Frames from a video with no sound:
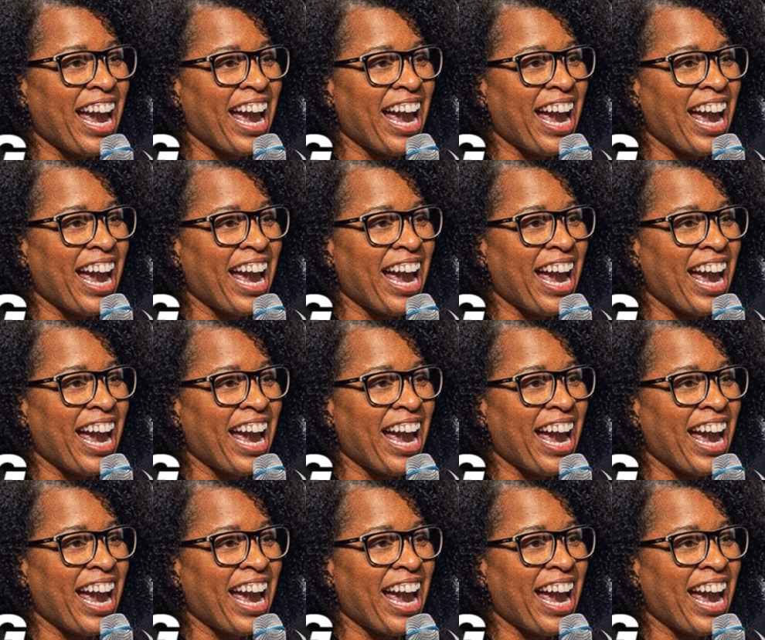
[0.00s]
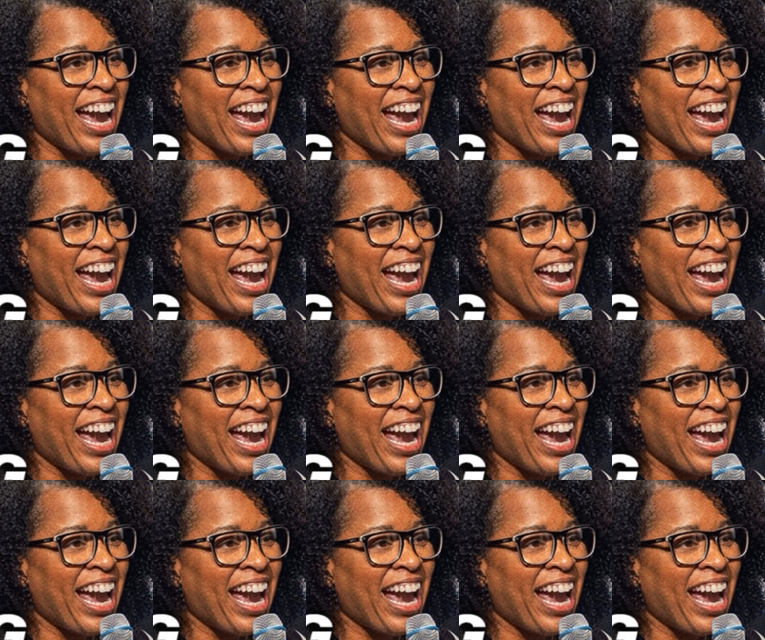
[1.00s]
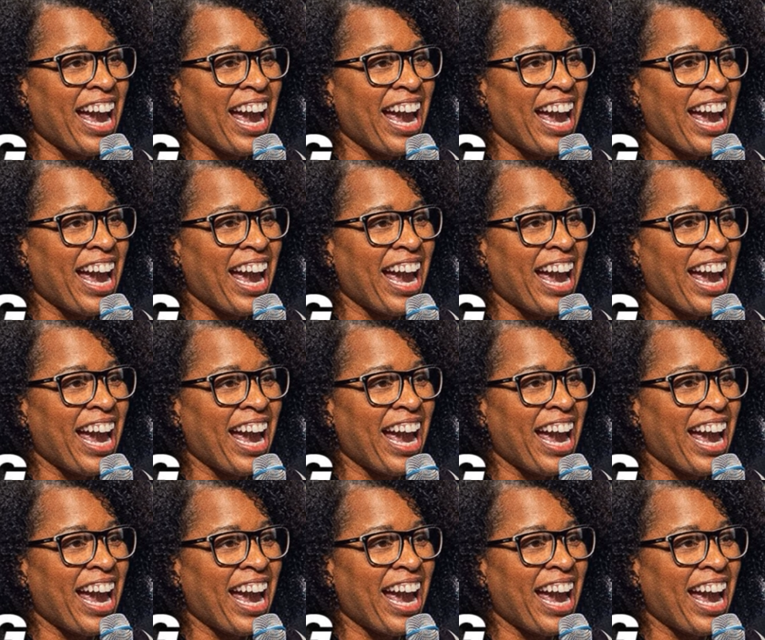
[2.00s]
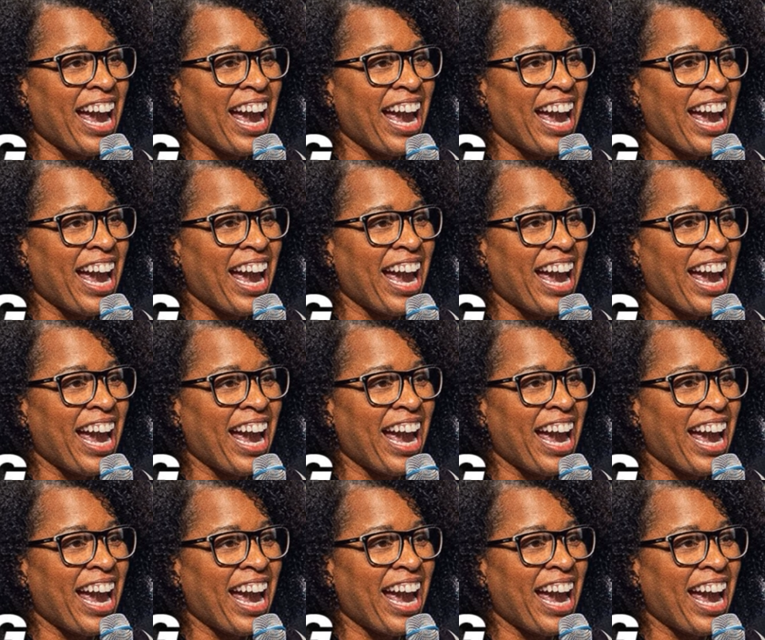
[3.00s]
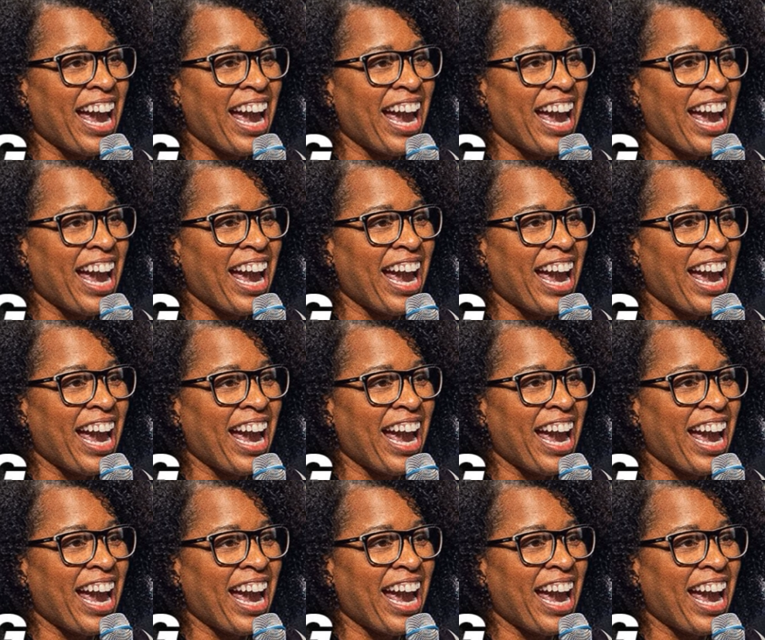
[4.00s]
[no speech]